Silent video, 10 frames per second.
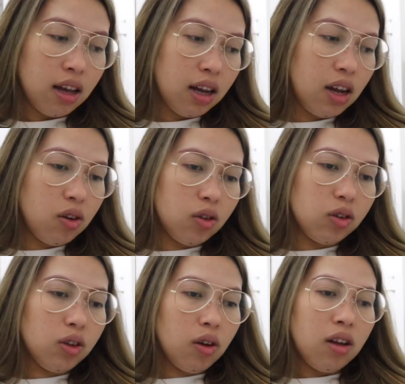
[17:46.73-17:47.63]
Ganun.
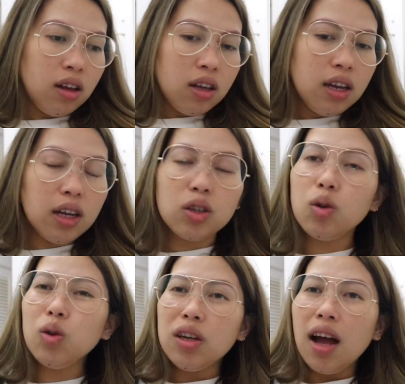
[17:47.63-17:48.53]
So, yeah, it's good.